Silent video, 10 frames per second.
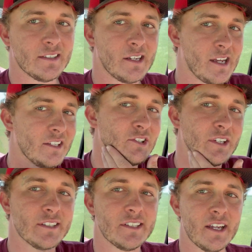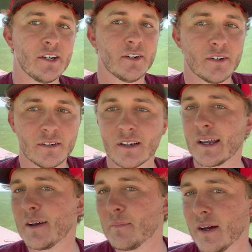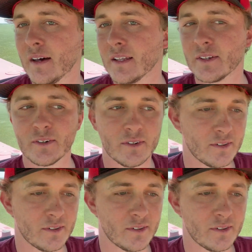As you can tell, got my little